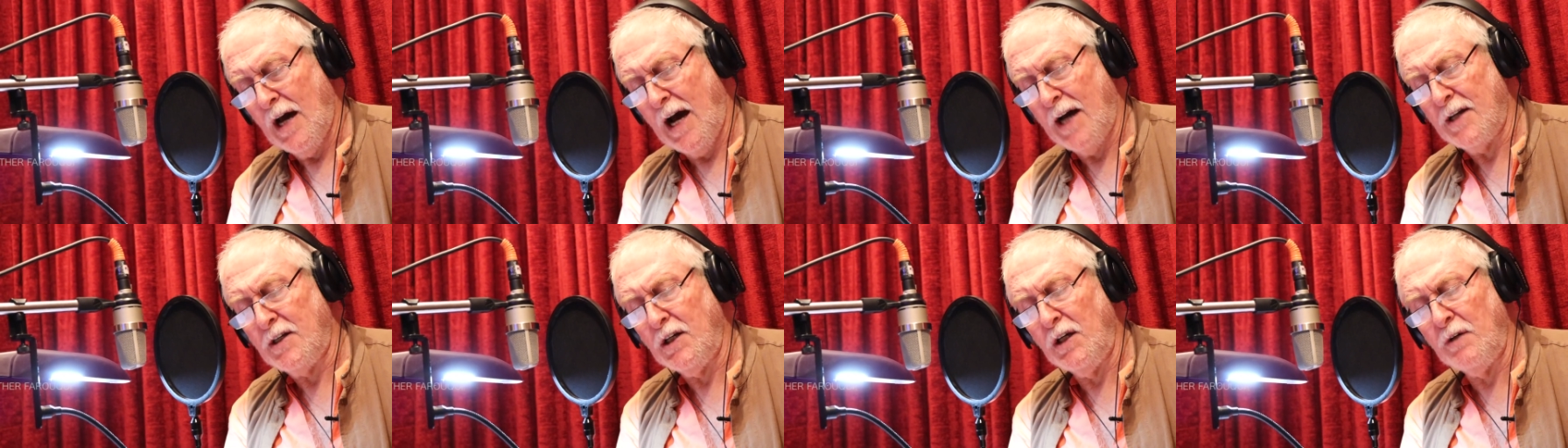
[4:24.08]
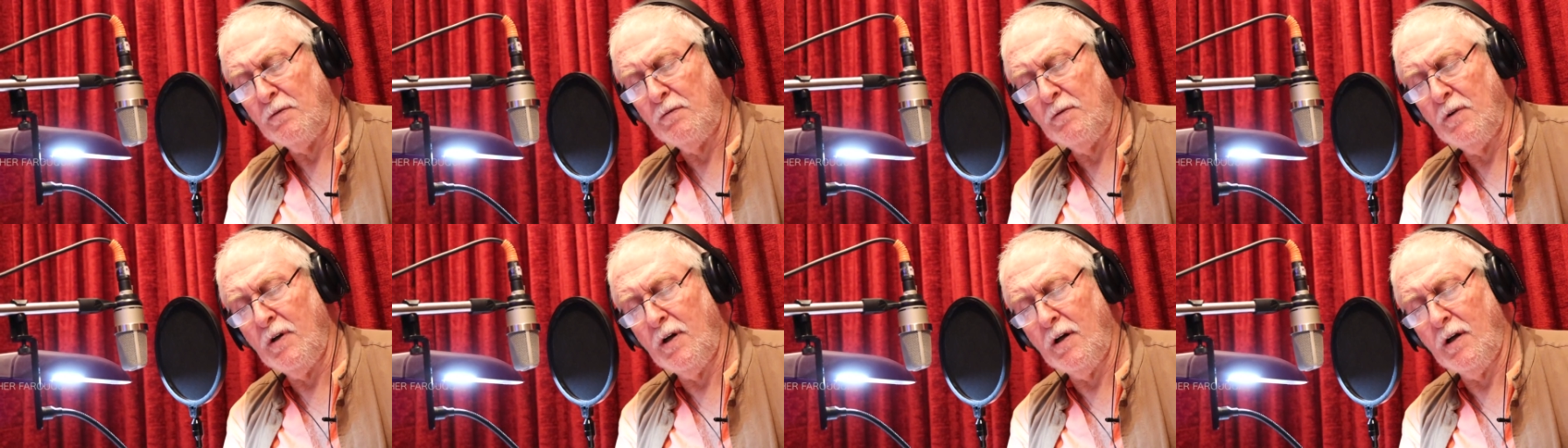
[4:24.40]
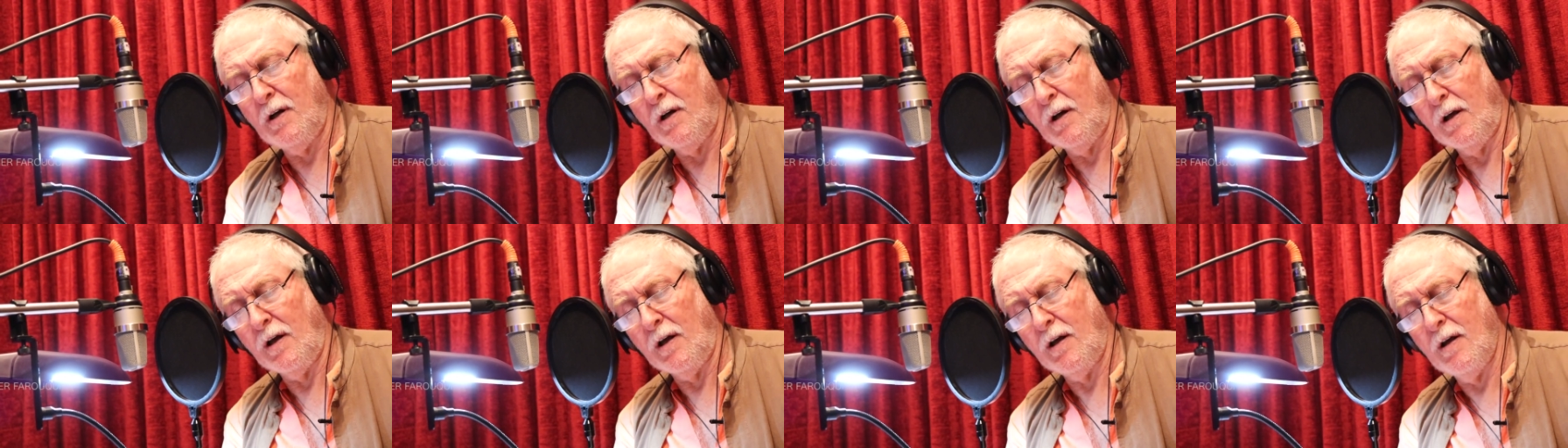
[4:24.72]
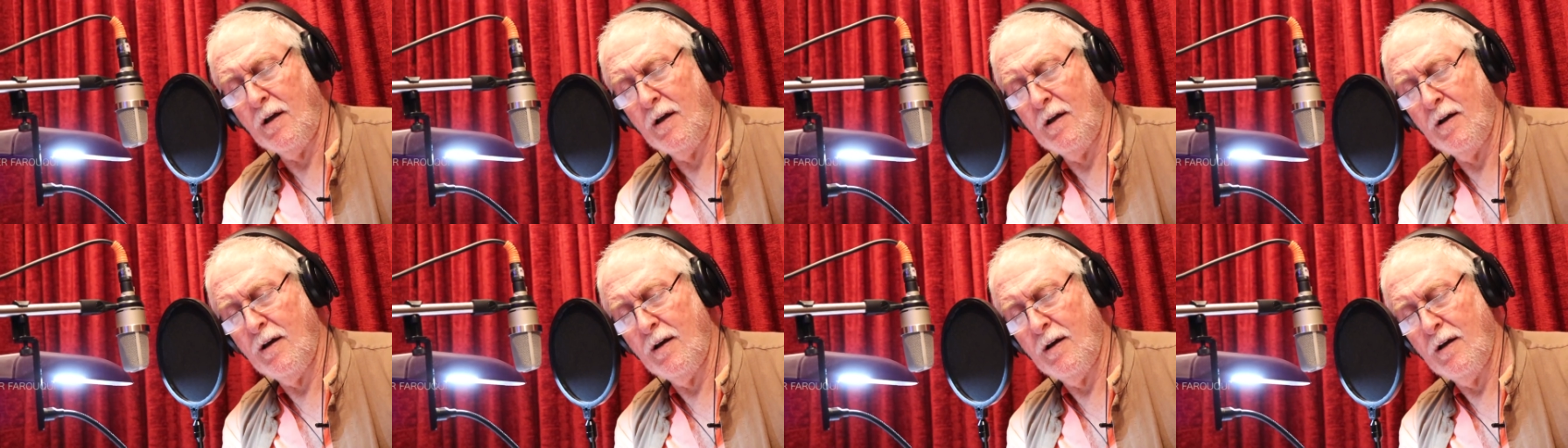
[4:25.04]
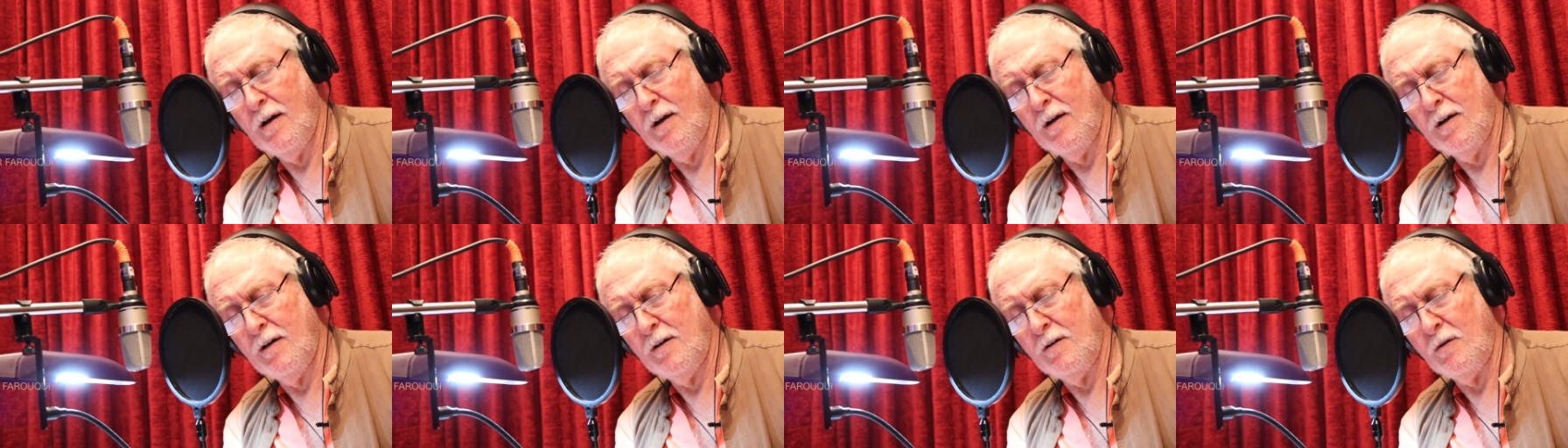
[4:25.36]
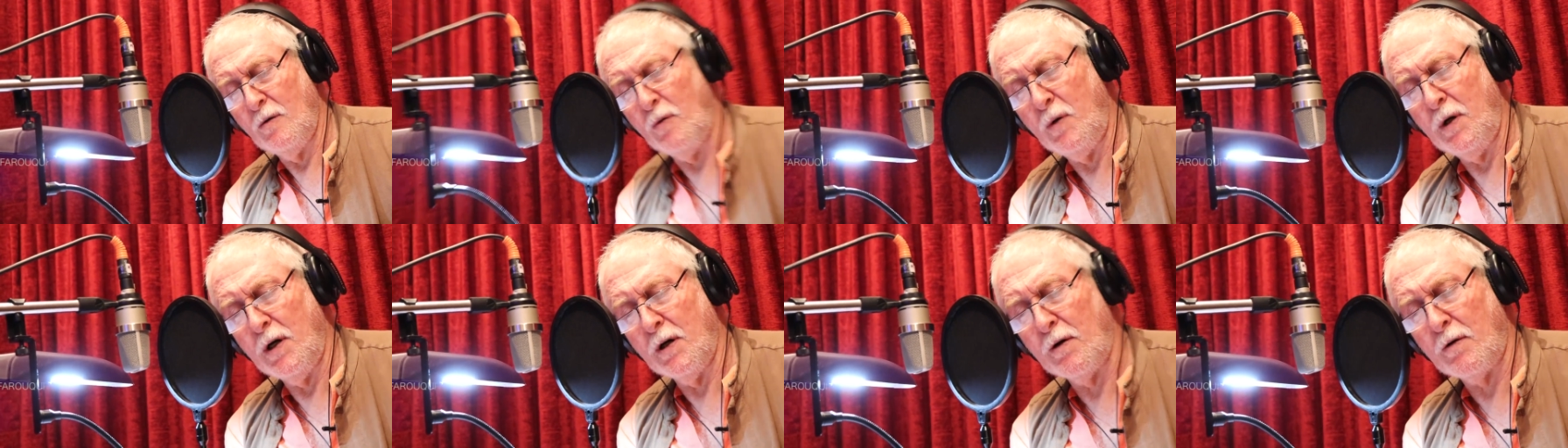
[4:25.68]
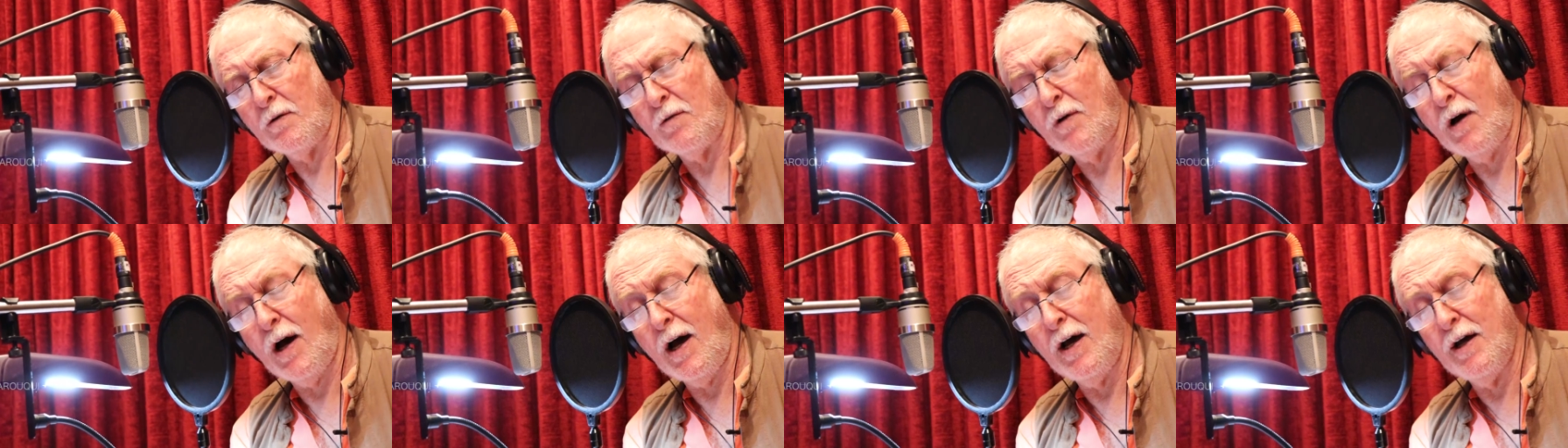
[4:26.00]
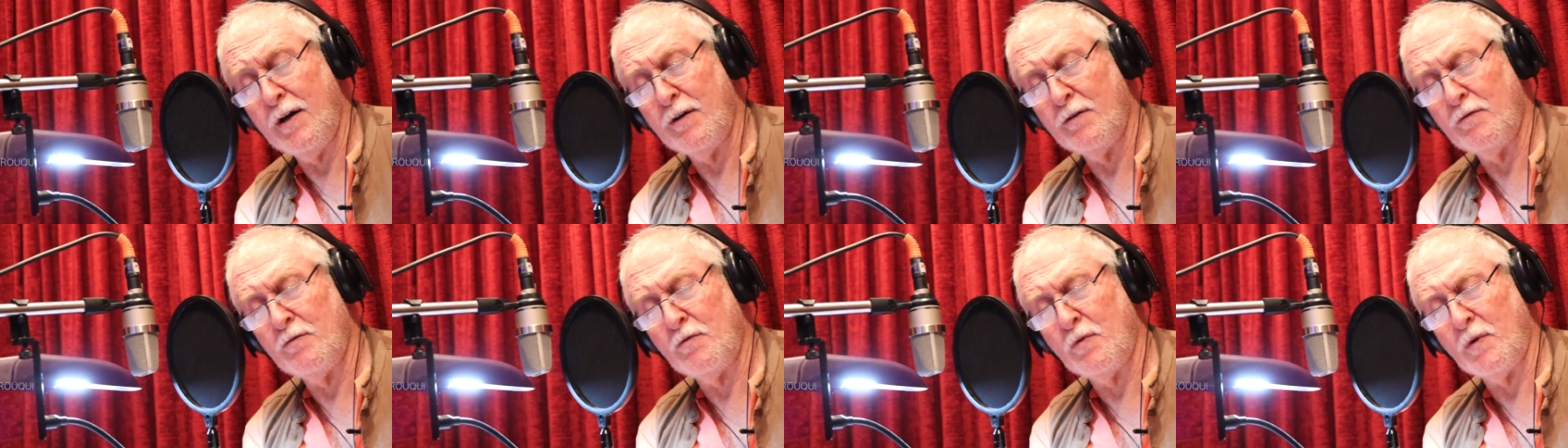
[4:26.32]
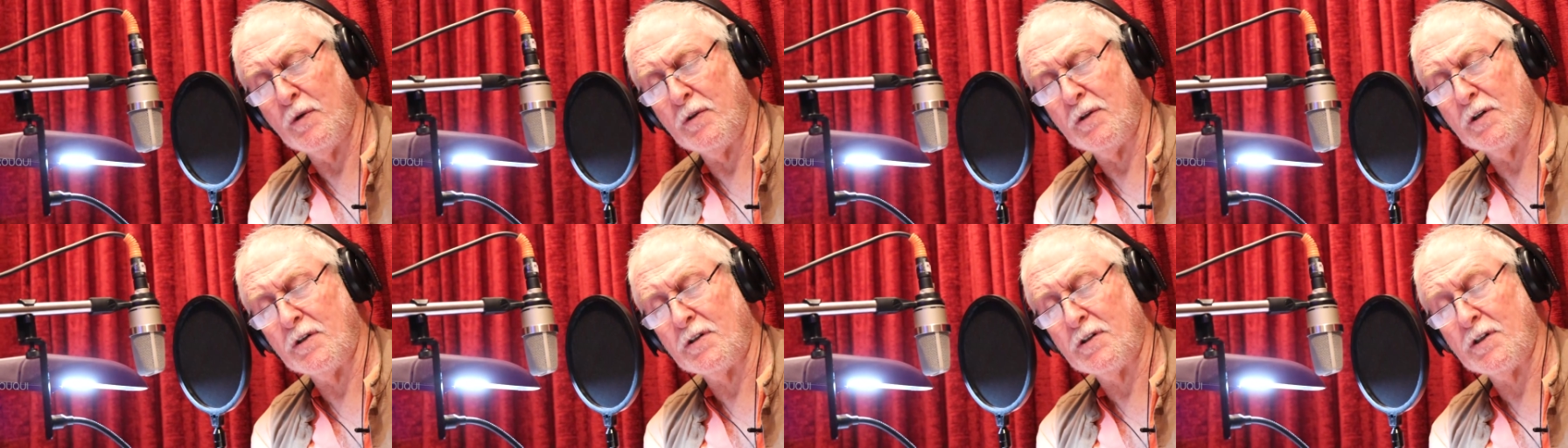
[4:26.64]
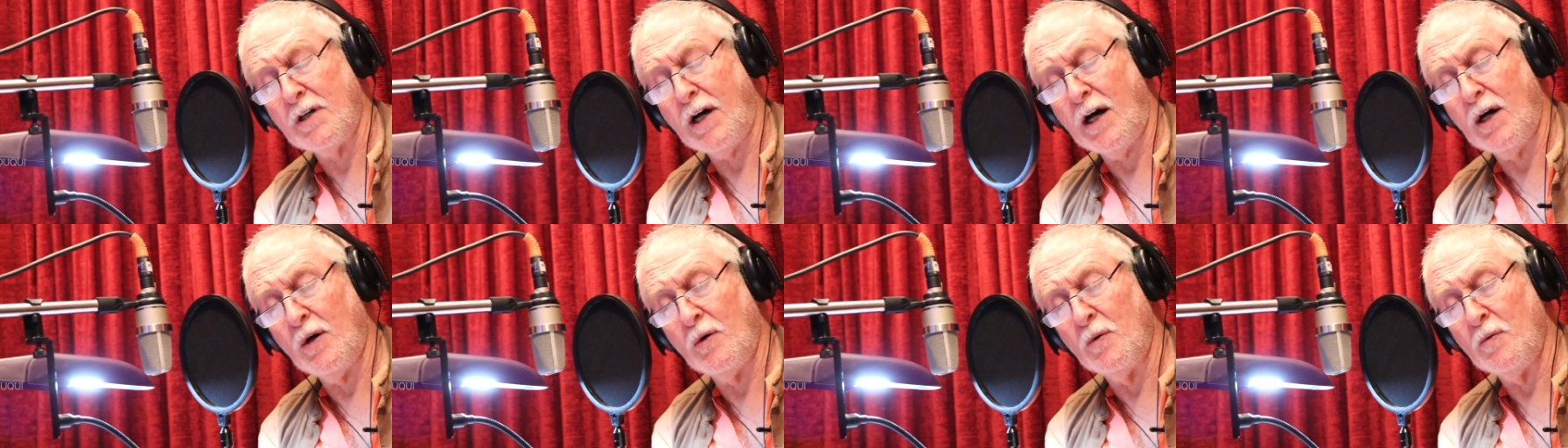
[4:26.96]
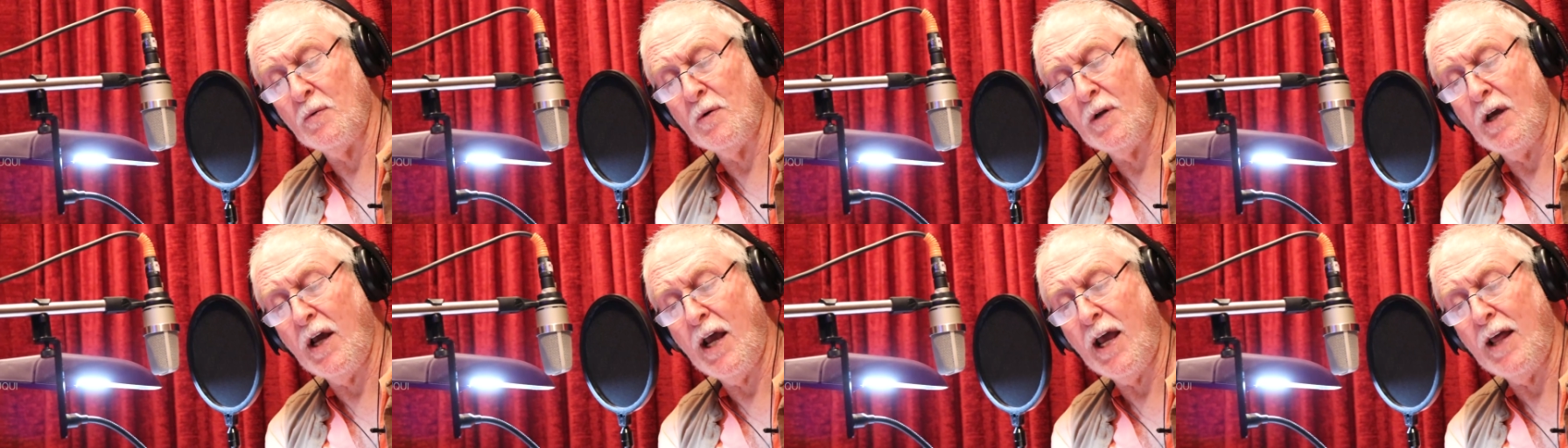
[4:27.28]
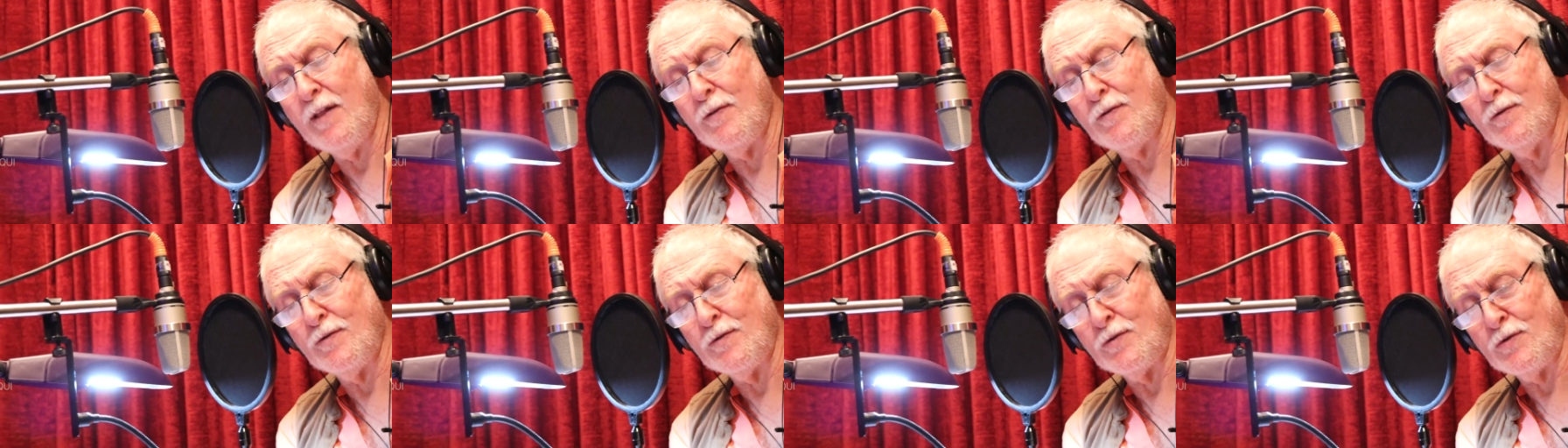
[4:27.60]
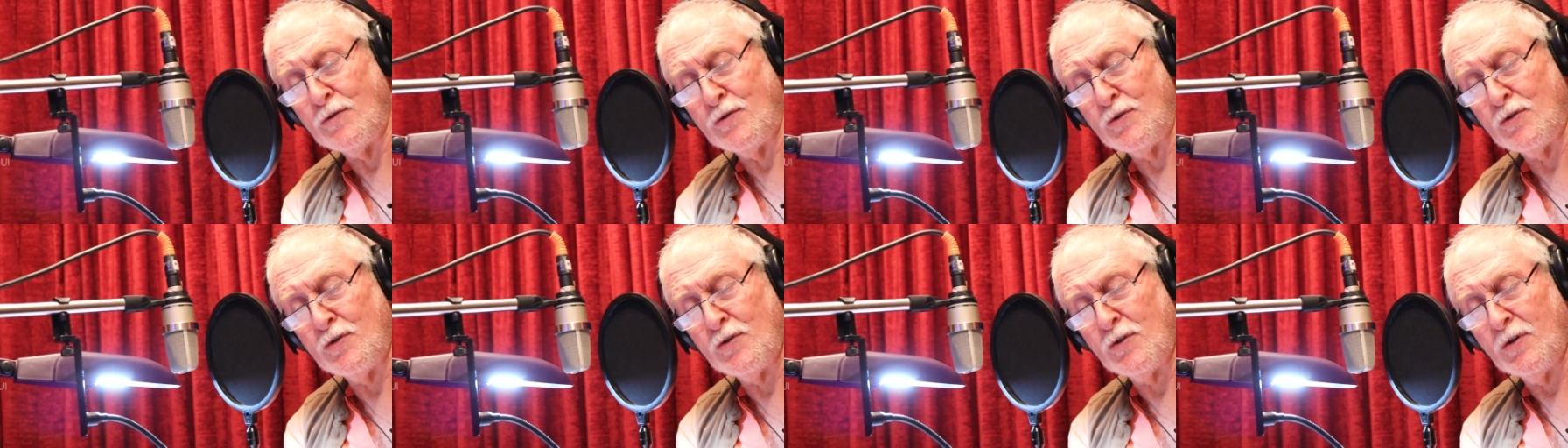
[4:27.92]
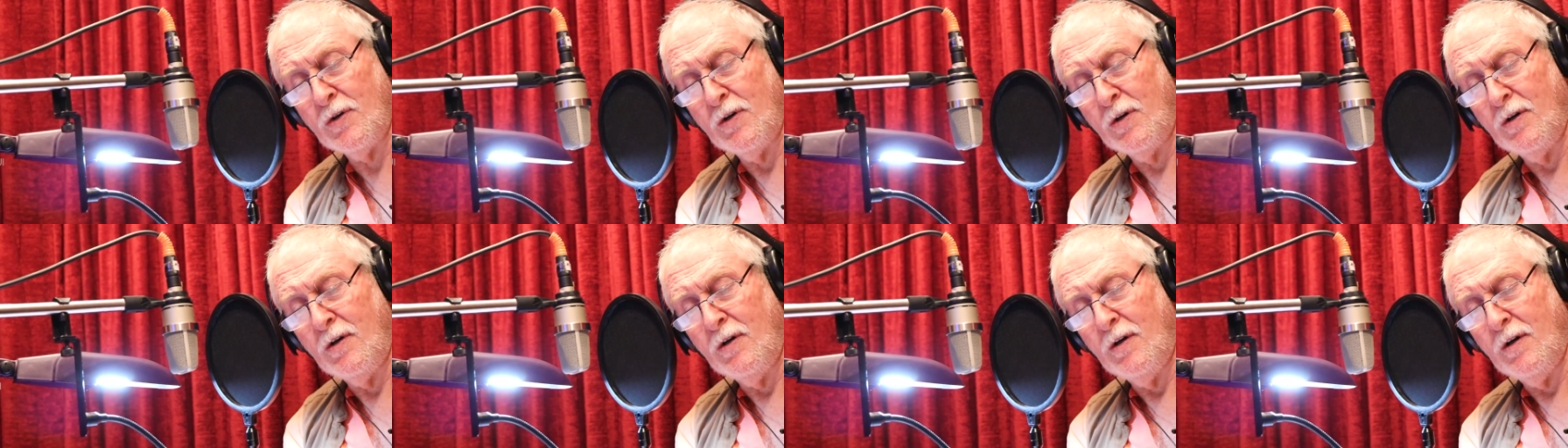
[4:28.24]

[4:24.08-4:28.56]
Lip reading: At evening, we arrive where the town ends.